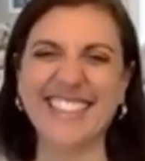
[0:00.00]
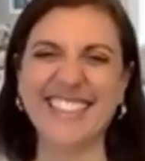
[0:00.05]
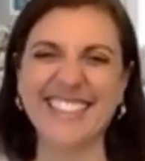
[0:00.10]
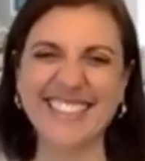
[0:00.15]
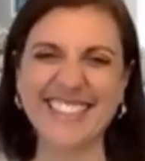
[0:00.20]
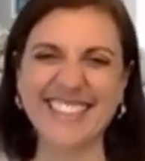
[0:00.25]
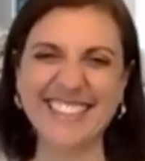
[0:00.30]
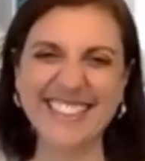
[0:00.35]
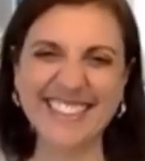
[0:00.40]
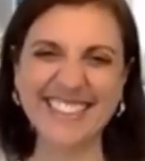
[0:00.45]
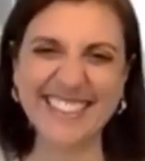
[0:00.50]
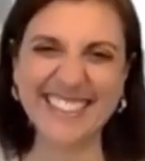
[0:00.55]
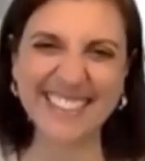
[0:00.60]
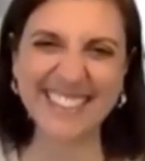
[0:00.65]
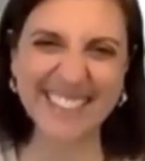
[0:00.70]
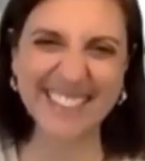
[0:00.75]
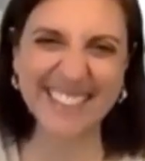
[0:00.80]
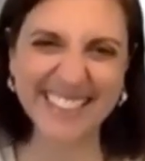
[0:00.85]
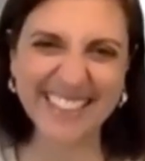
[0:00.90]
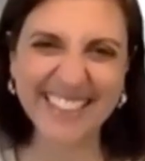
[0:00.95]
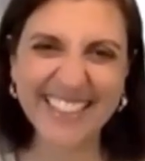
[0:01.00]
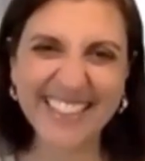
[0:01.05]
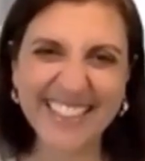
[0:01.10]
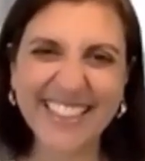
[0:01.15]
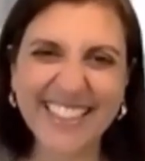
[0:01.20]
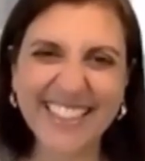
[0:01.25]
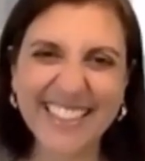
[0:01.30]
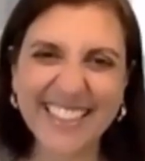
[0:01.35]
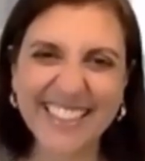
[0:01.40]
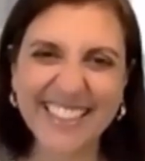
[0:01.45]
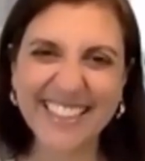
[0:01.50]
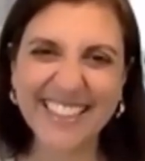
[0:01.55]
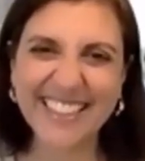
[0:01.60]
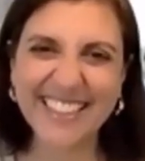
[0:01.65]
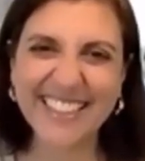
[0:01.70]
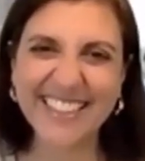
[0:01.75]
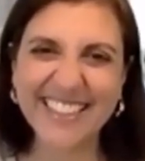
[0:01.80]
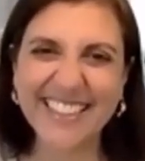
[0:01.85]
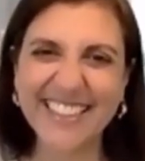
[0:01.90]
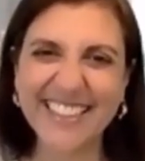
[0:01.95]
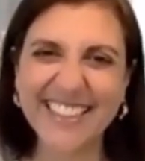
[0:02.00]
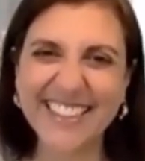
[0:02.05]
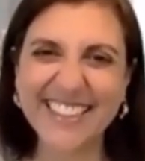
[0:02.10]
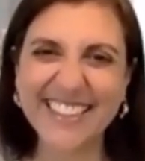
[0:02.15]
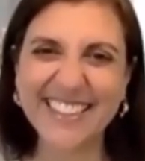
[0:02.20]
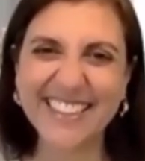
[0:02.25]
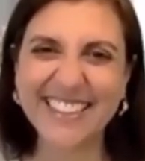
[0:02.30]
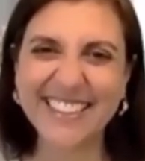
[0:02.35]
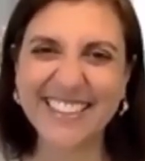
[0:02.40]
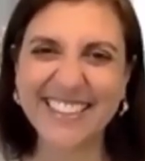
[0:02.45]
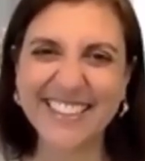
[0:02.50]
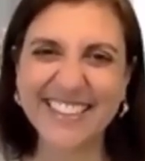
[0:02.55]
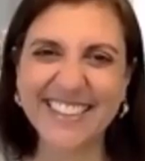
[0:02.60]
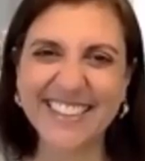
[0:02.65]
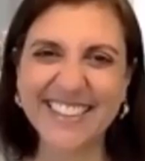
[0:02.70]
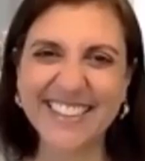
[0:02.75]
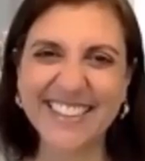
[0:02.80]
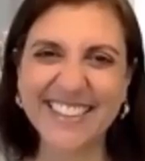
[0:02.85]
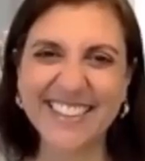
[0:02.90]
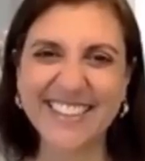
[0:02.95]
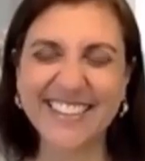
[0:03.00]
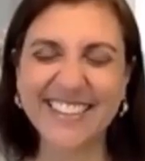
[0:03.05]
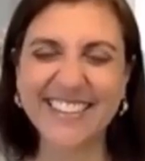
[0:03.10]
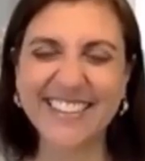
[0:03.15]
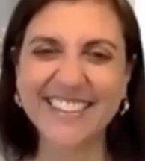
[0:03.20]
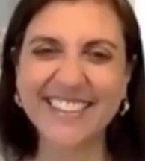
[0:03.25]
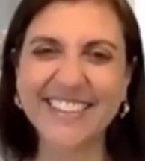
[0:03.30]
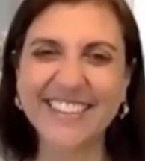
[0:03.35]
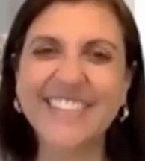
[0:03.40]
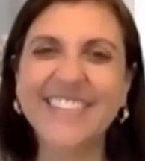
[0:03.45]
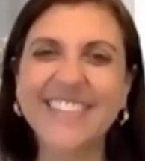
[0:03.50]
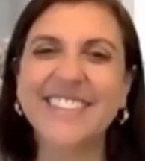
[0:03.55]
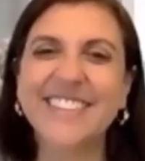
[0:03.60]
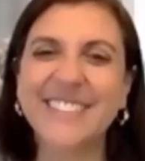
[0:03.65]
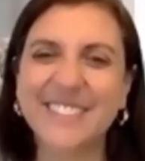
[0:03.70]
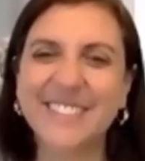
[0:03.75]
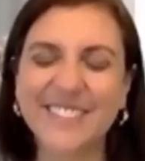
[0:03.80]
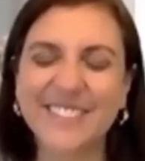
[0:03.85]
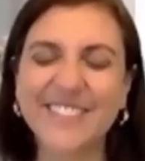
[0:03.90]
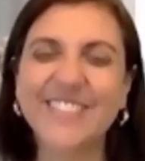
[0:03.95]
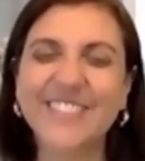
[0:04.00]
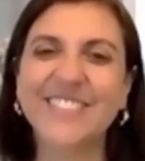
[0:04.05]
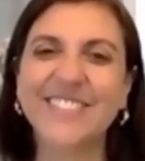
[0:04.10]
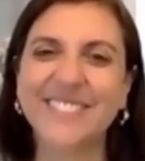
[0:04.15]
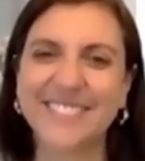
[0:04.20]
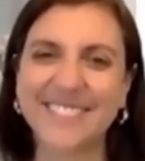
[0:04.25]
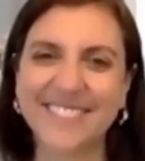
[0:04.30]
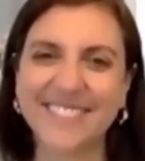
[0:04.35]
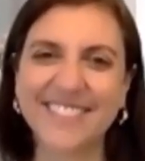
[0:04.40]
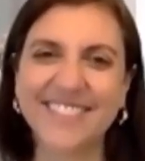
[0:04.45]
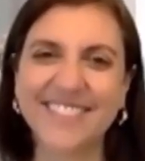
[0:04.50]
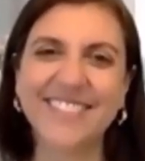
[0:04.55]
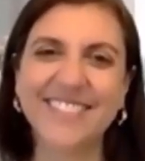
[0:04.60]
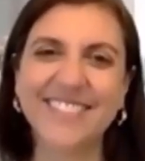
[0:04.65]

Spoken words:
This person isn't speaking.